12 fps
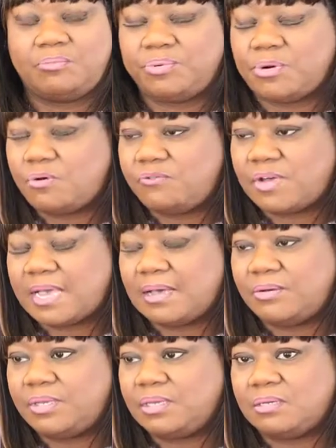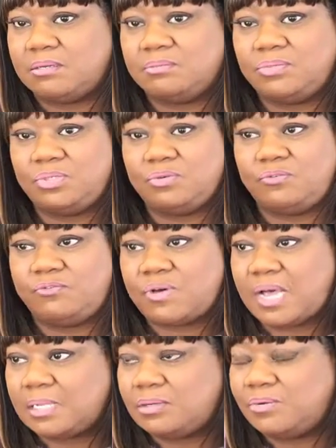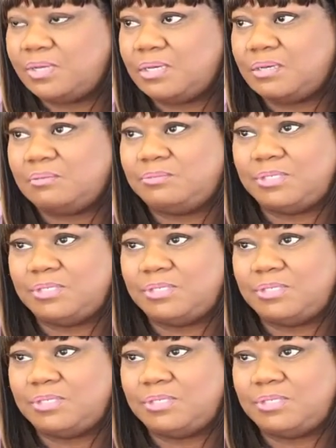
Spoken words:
profile him, to follow him,